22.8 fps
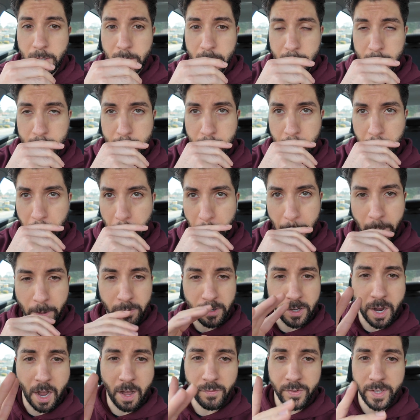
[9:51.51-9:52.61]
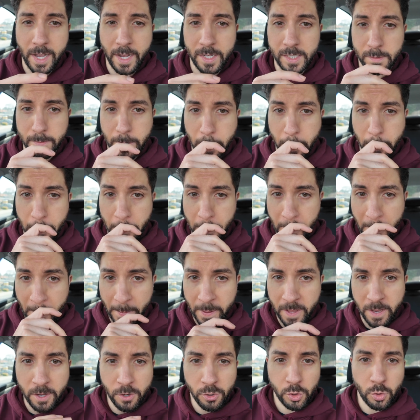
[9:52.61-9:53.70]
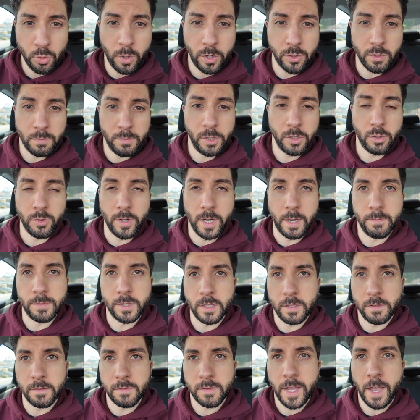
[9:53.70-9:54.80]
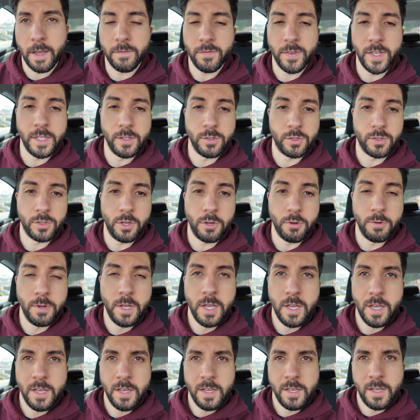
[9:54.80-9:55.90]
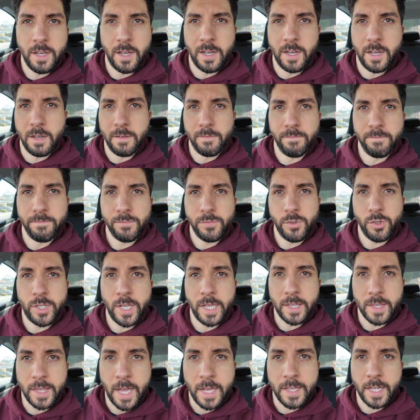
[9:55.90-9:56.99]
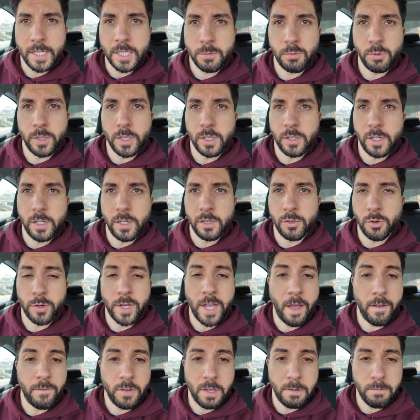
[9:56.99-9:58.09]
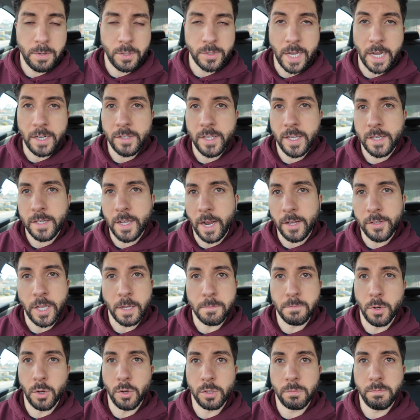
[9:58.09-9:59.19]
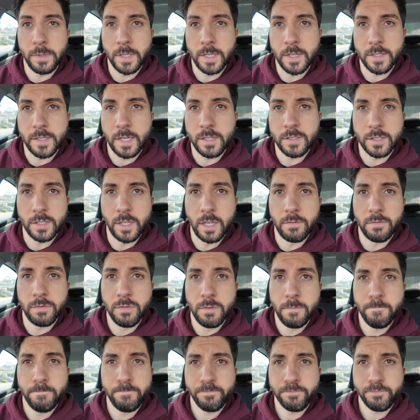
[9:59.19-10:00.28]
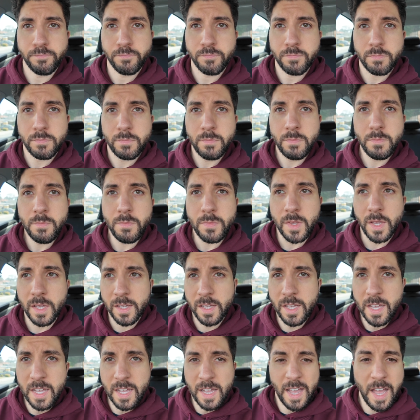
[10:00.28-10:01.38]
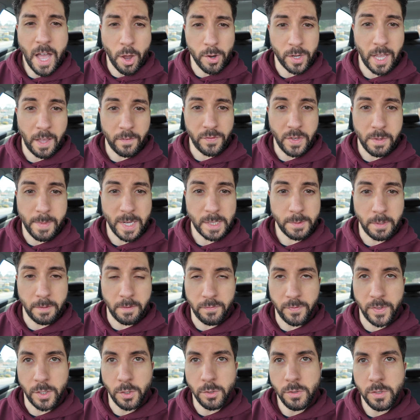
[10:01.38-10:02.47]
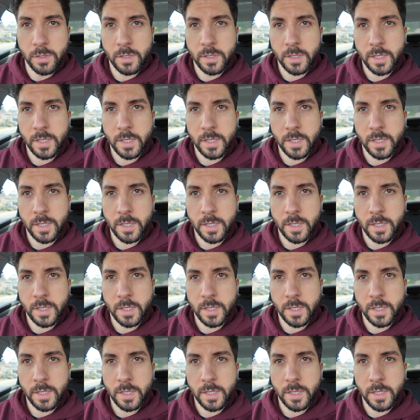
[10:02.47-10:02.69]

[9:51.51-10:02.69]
Because 1 cup of coffee has about 200 milligrams of caffeine. So you take that, that's pretty good. Or caffeine pills. I take both because I just love how caffeine makes me feel.